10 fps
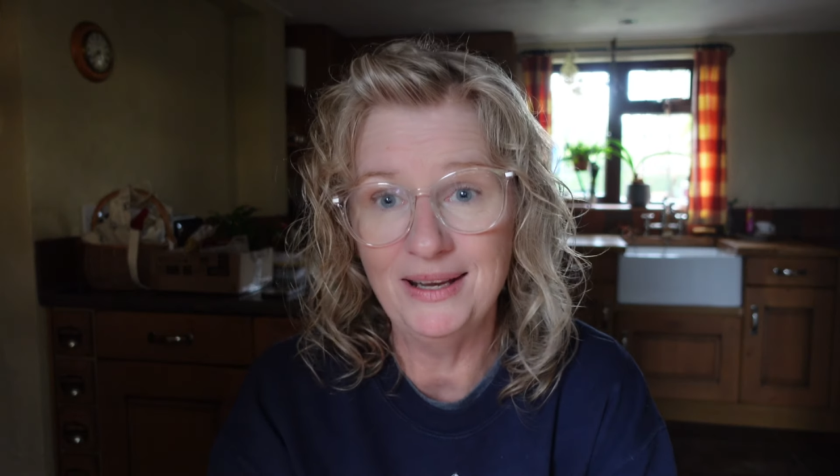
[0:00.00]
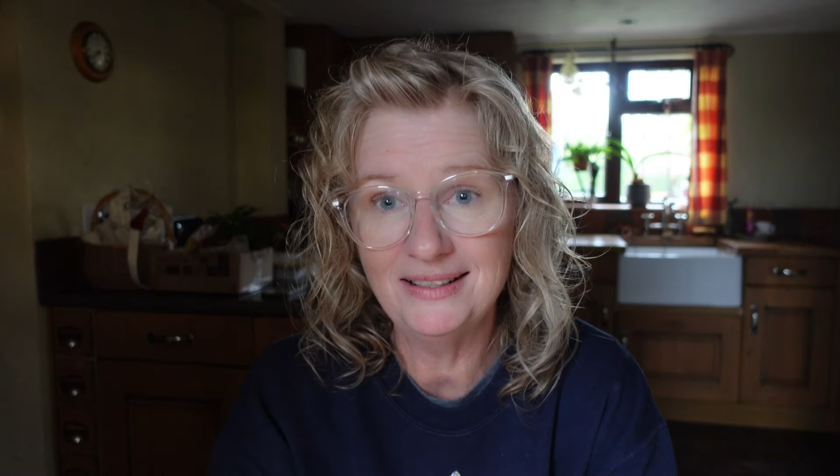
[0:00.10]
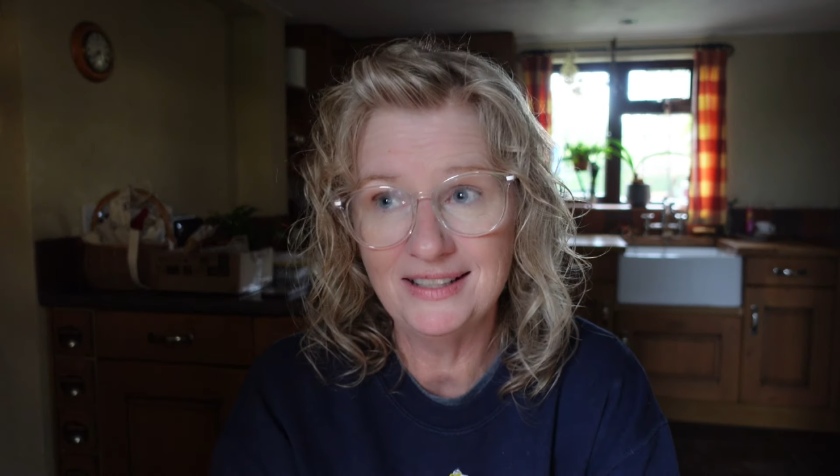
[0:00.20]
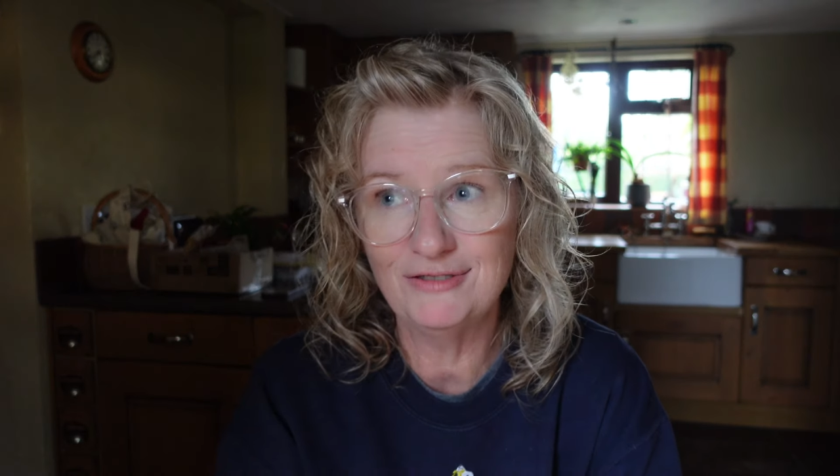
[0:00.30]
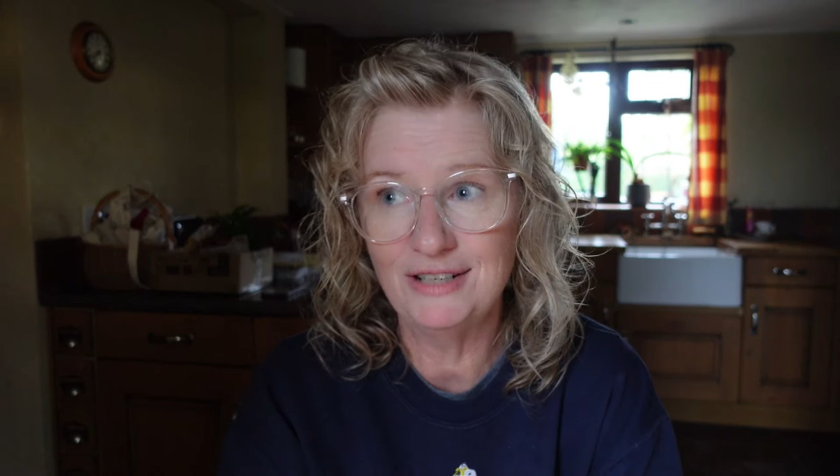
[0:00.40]

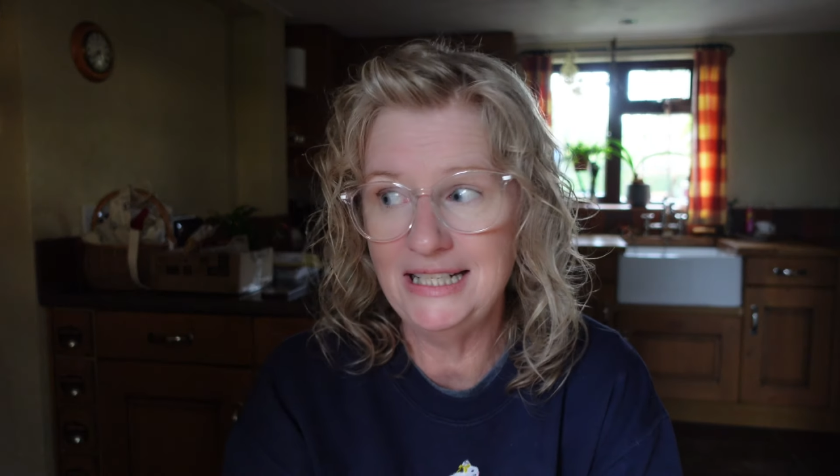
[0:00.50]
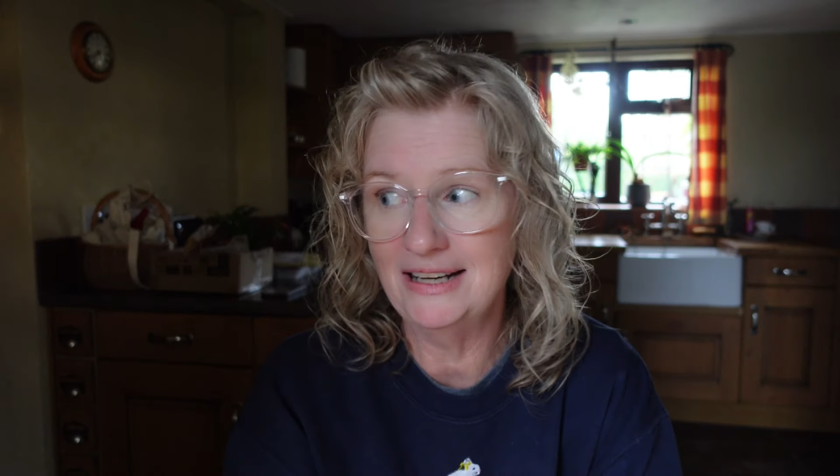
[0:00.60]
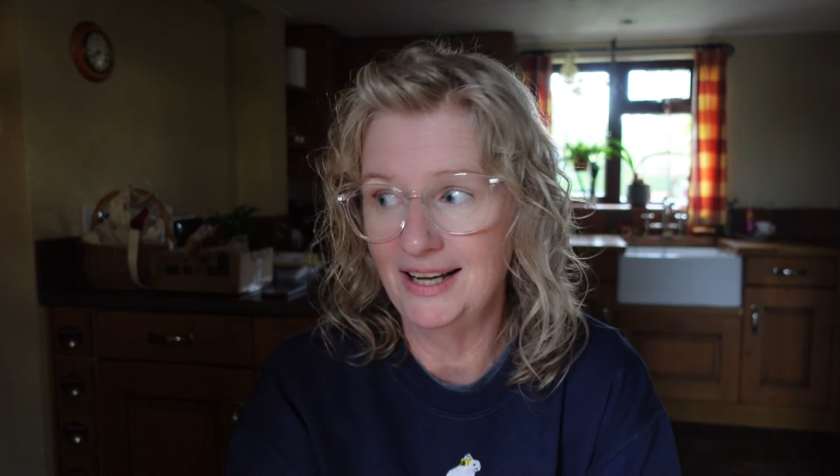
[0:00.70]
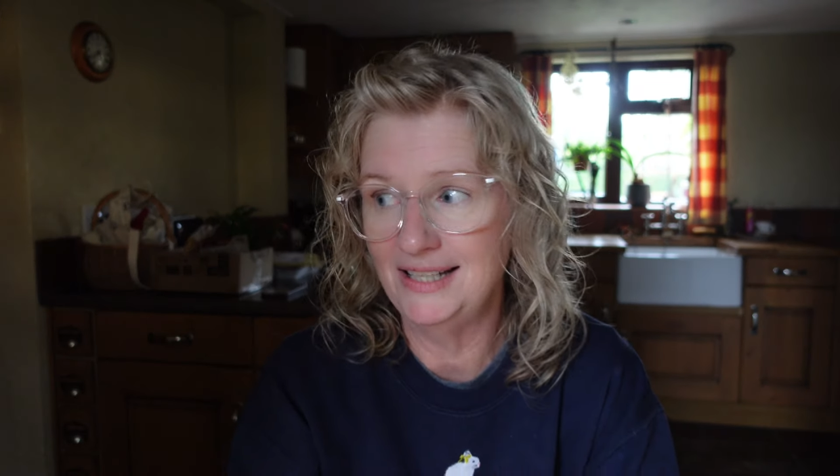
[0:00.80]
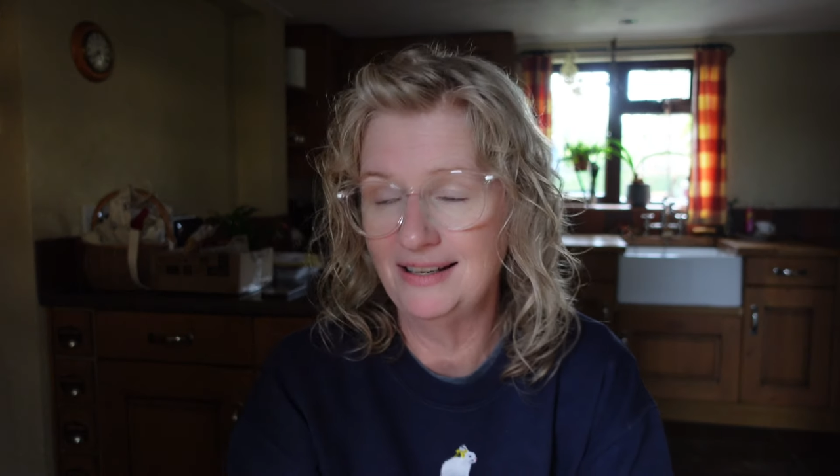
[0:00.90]
because it's really
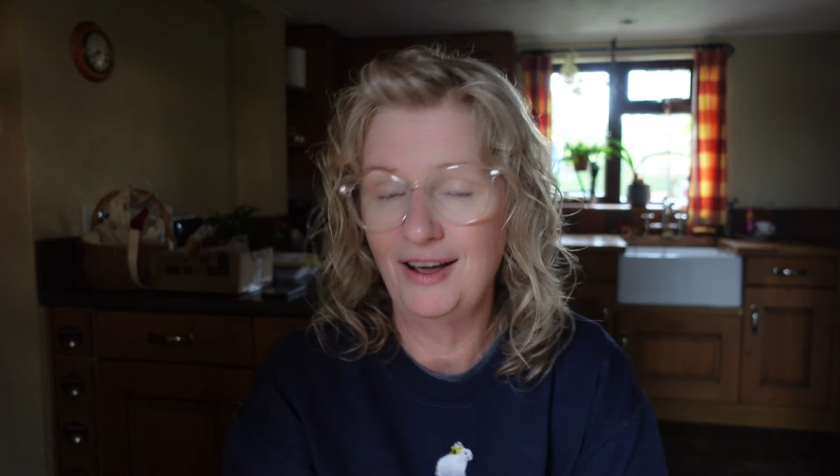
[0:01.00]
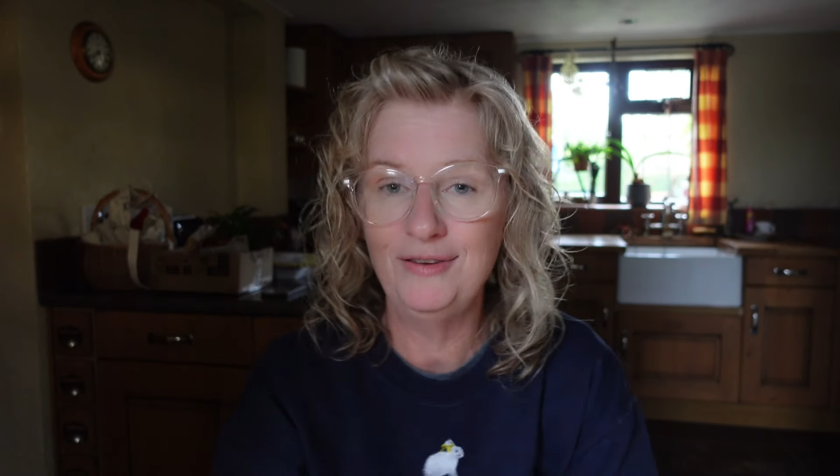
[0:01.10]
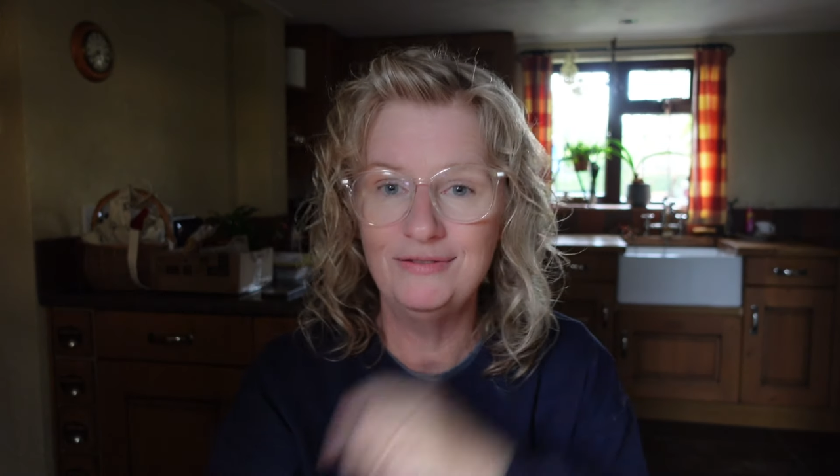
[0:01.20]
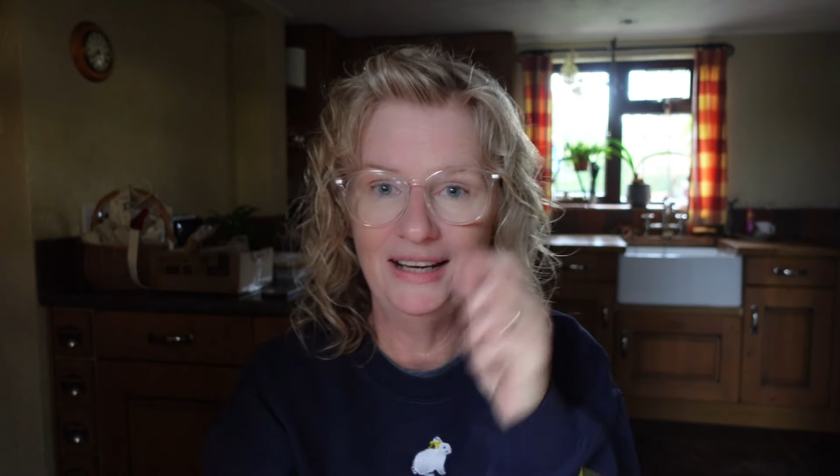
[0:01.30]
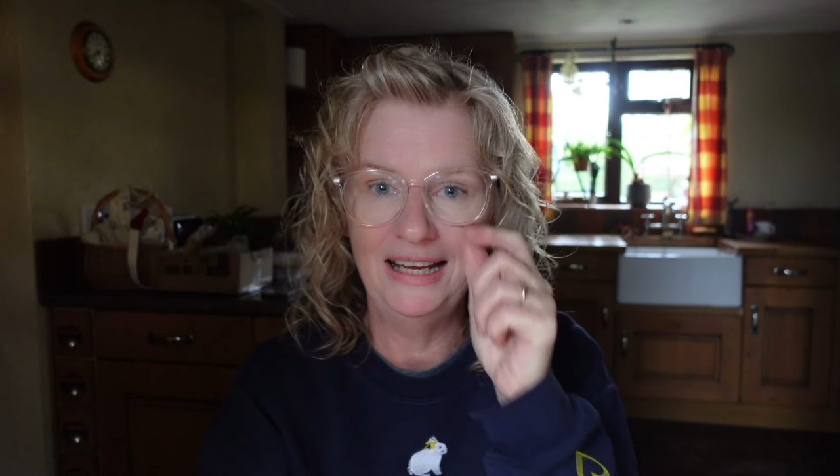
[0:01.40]
nice, and
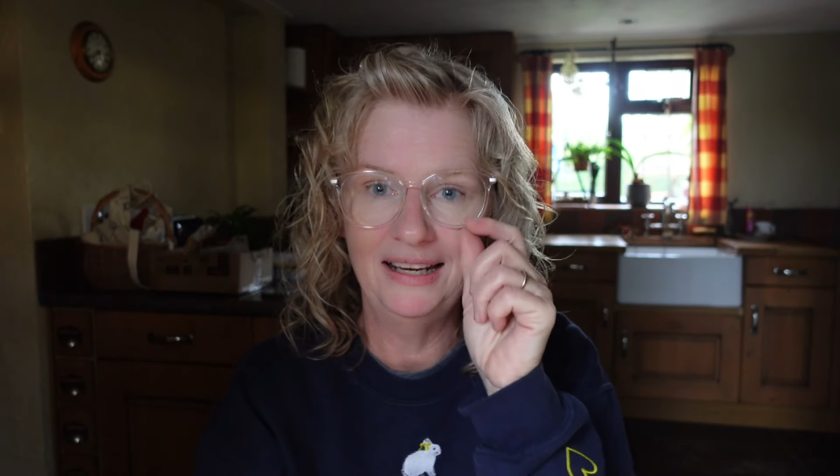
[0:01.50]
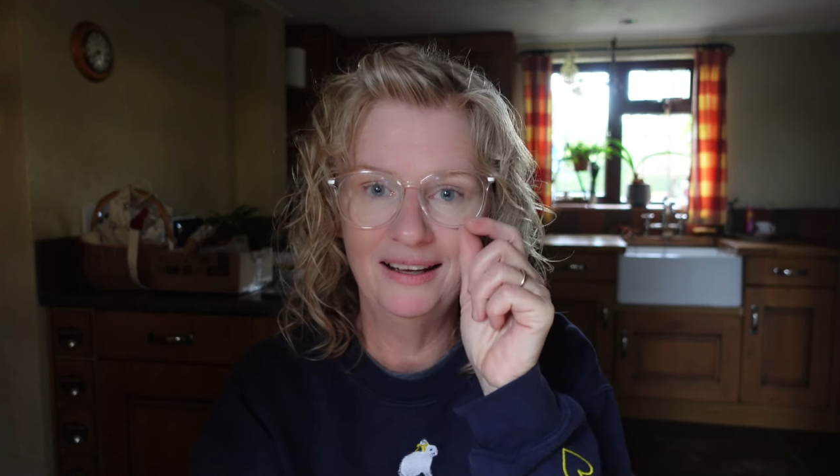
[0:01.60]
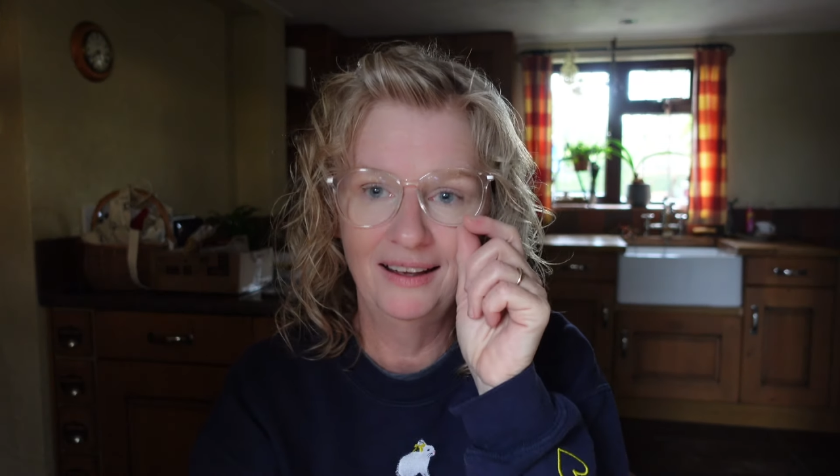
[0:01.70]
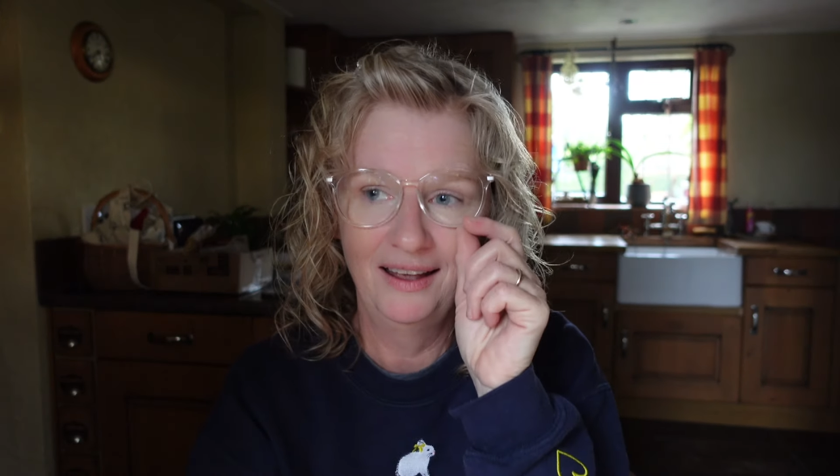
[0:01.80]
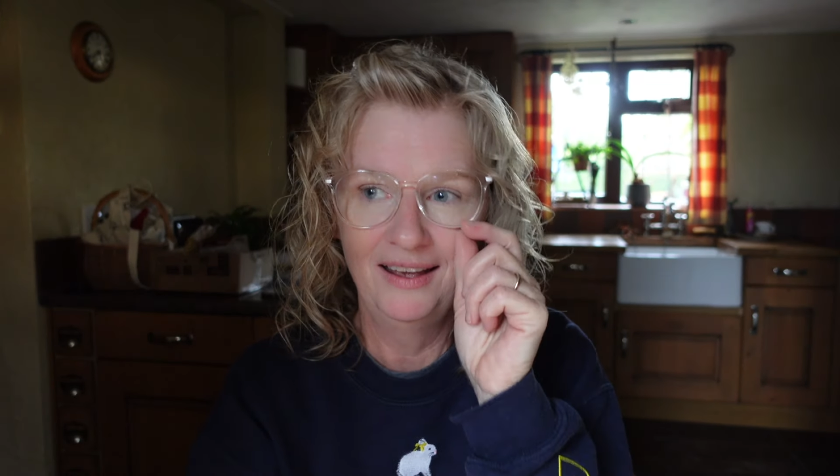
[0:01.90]
hopefully in a